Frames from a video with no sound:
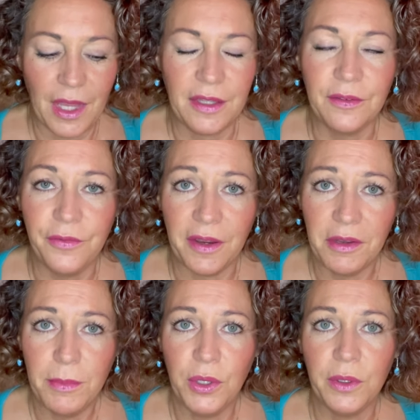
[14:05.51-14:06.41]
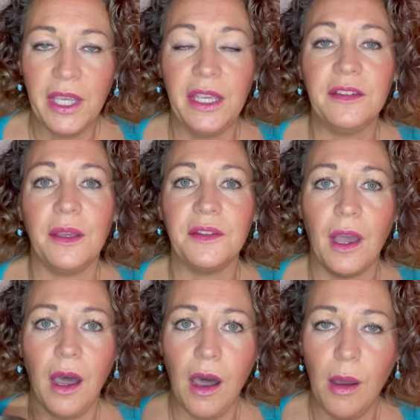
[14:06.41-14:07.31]
It's very milky, so it's
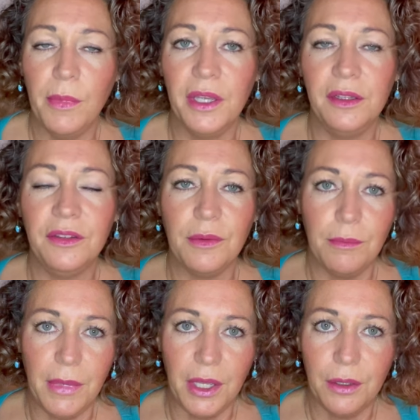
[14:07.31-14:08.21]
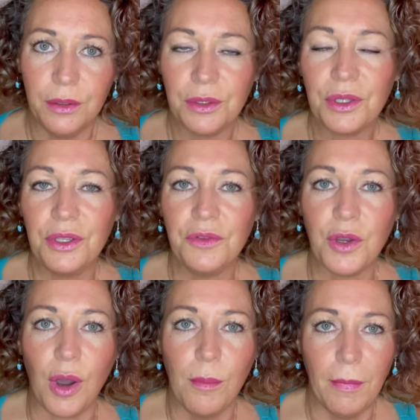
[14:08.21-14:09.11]
almond, milk, you've
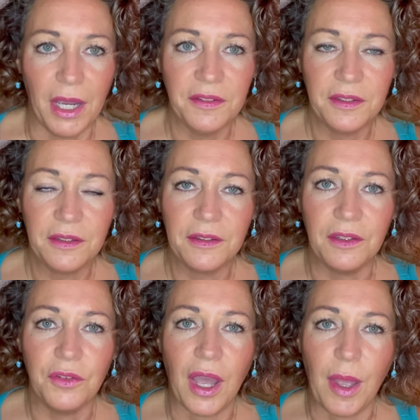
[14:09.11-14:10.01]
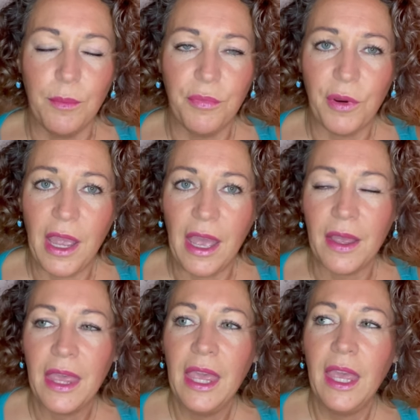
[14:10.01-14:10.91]
got musks, you've got ambrette,
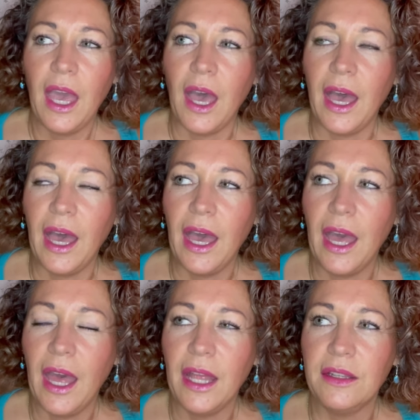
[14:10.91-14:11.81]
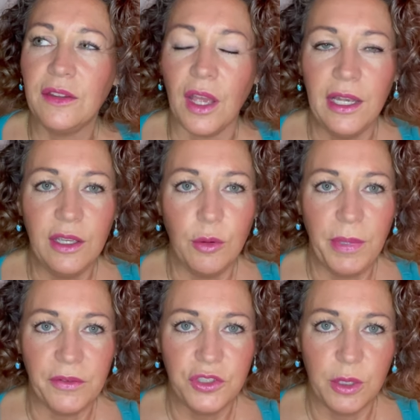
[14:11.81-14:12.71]
and a little
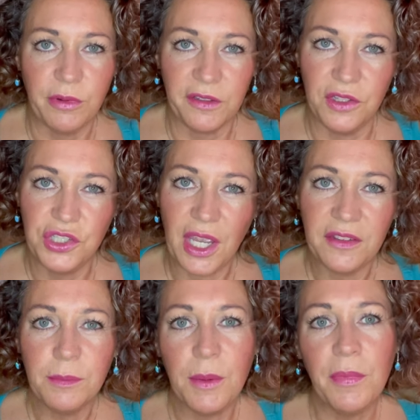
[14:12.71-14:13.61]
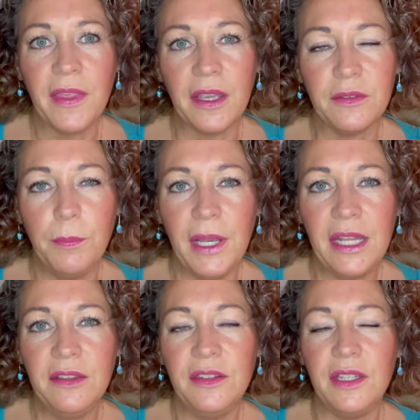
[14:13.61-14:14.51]
bit of tuberose and jasmine, but that's
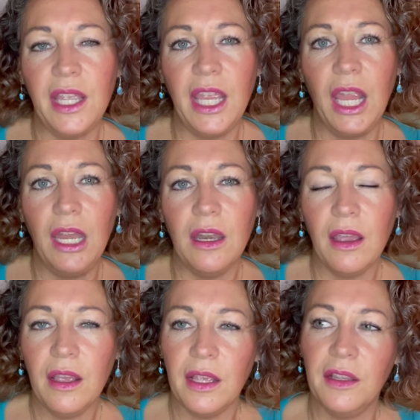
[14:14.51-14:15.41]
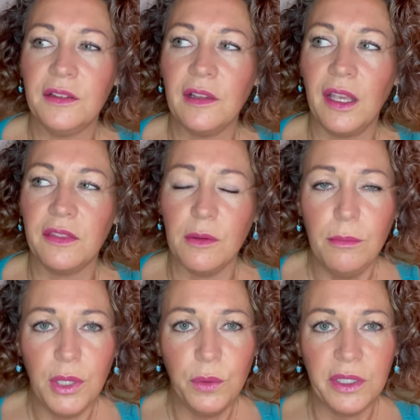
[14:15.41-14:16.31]
blended in. It's like the
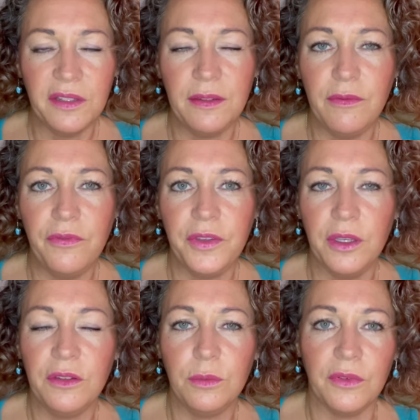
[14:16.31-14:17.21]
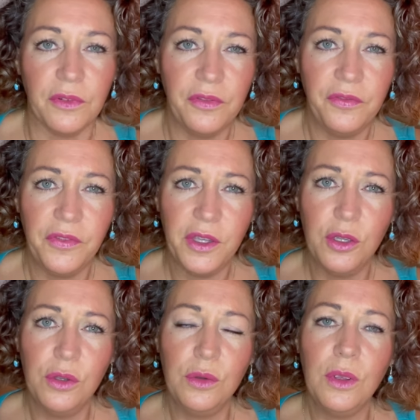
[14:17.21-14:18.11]
milk is infused with a
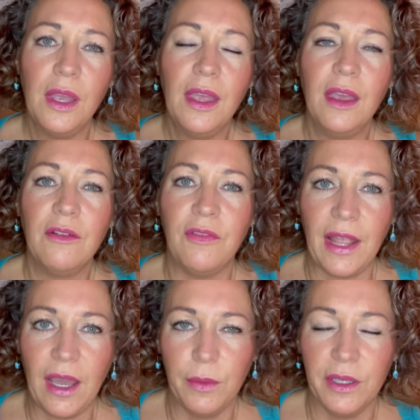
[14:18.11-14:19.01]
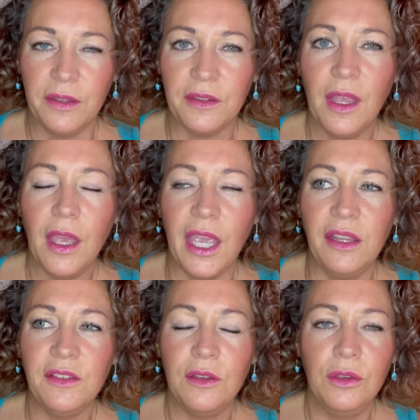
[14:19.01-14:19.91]
few flowers.
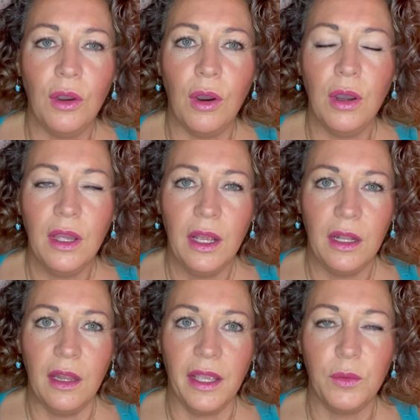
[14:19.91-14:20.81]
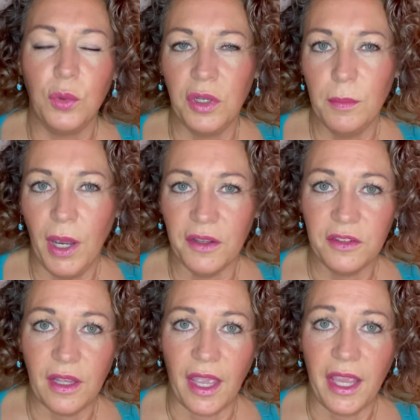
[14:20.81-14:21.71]
It's not like walking
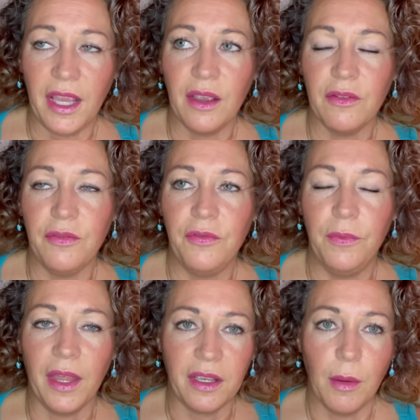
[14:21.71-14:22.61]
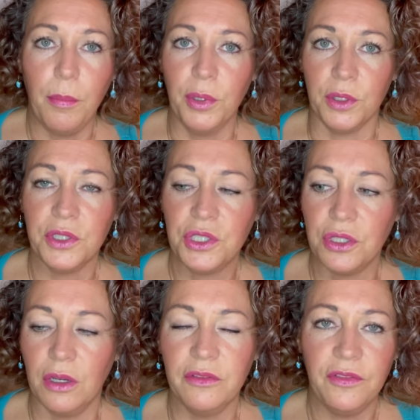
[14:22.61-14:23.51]
past a bush
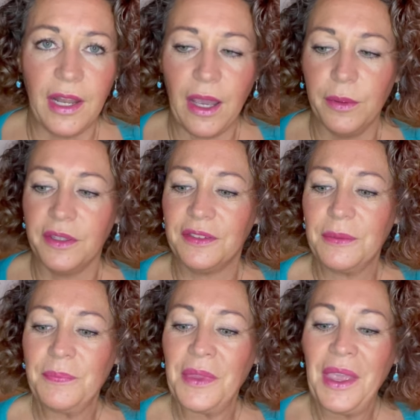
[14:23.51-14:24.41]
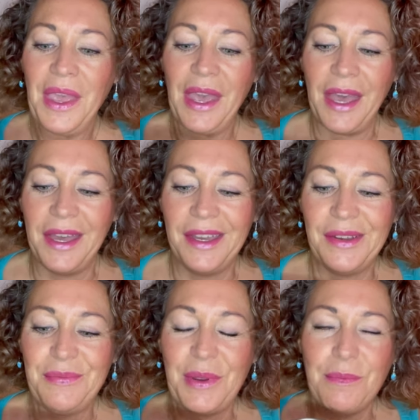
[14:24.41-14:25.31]
of flowers,
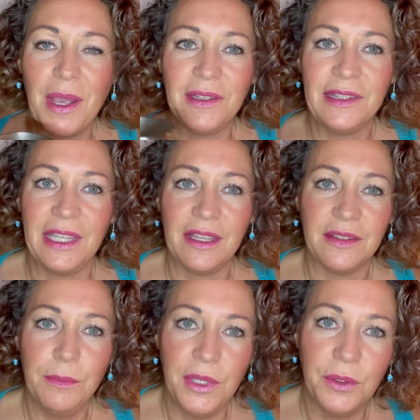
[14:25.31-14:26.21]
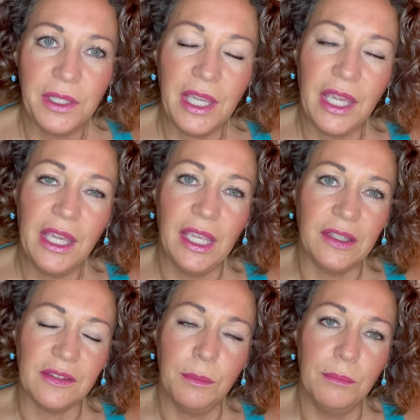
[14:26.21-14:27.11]
but mostly it's milky,
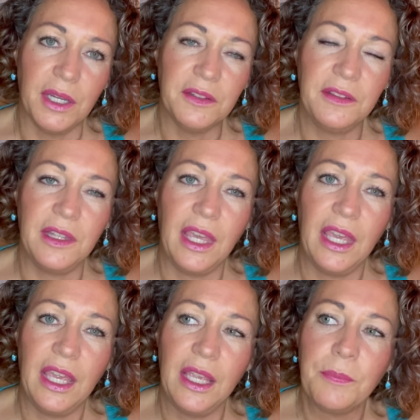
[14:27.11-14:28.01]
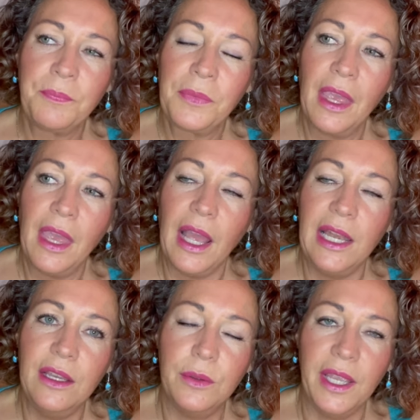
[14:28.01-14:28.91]
it's musky. A
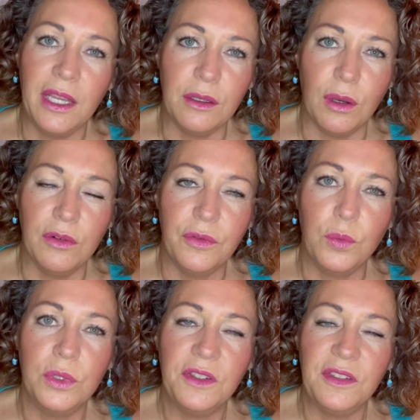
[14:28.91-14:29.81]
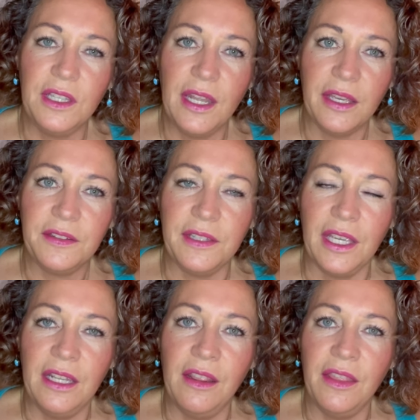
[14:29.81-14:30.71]
little hint of woodsiness
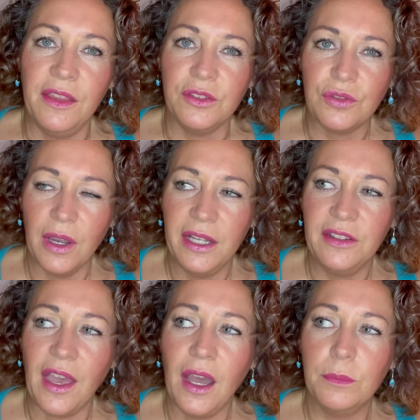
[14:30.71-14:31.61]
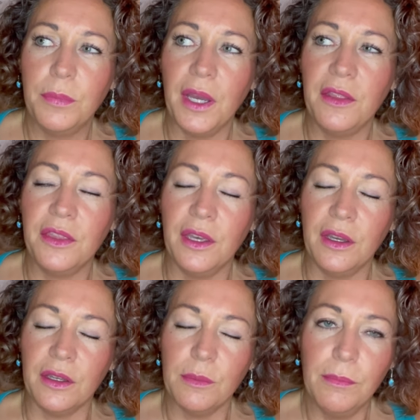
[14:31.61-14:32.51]
in the dry down, but
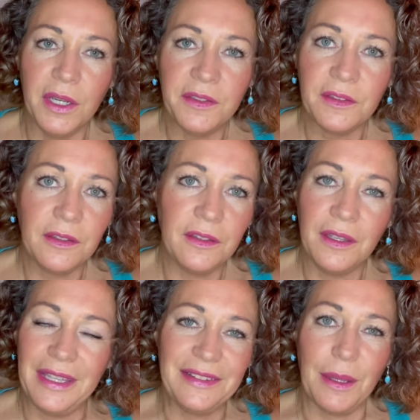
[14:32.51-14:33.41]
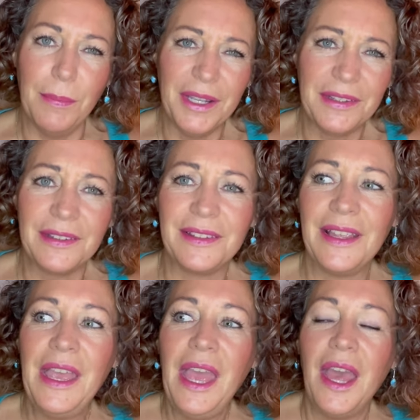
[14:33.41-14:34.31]
the musks, it's the musks.
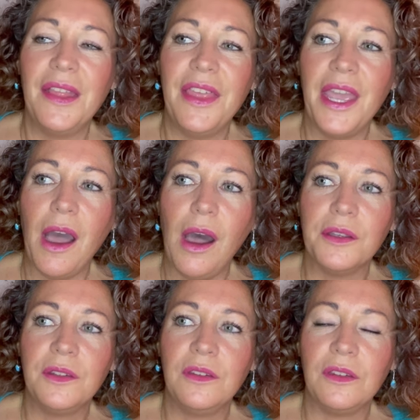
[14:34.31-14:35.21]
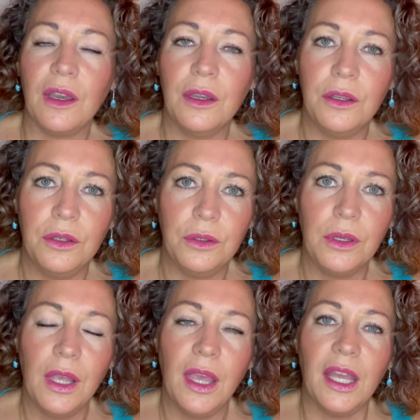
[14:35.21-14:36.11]
They are so
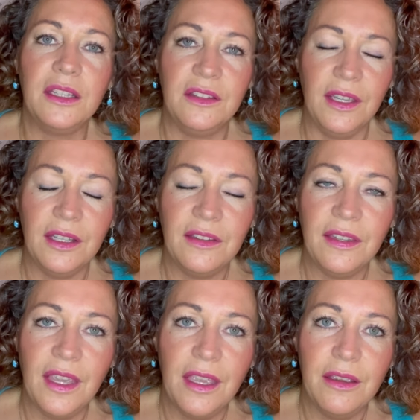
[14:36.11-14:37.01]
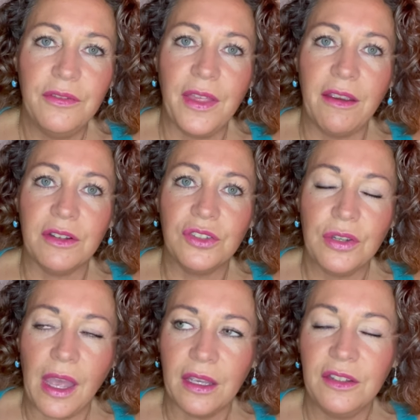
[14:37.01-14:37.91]
addictive, they're
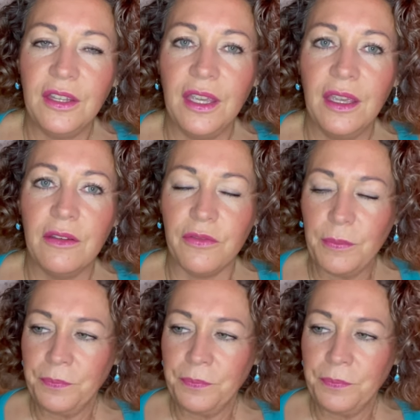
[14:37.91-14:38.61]
attractive.